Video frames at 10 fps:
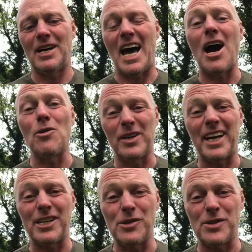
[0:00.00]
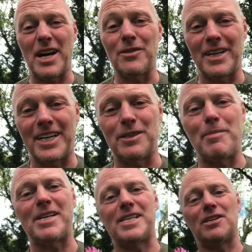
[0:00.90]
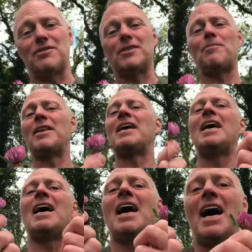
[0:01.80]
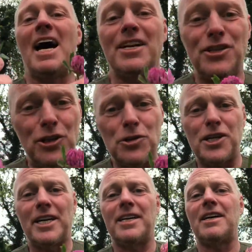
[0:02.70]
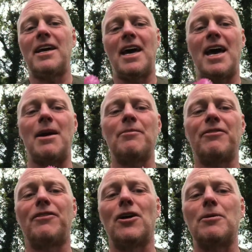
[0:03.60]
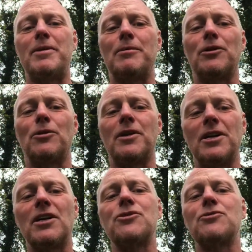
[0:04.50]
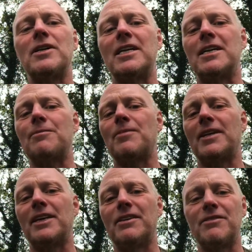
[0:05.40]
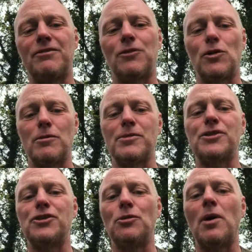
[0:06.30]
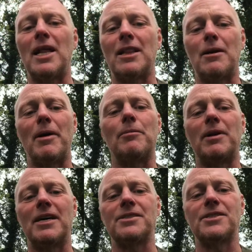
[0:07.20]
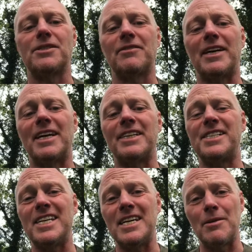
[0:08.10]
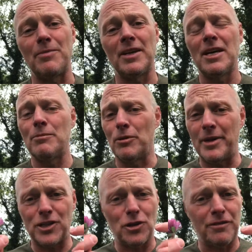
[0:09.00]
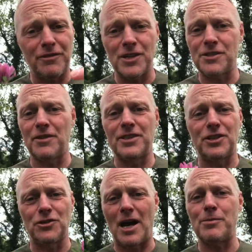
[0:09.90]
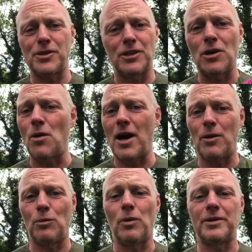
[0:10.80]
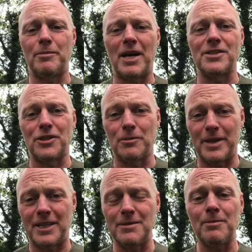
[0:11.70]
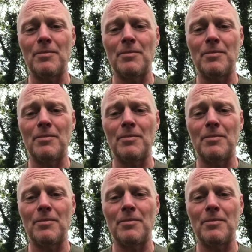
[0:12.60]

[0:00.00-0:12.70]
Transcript: how can I use it, how can I get the best out of it. And usually for people who are not really informed too well about plants and stuff like that, a tea, but make sure first of all that you absolutely know what plants you're picking,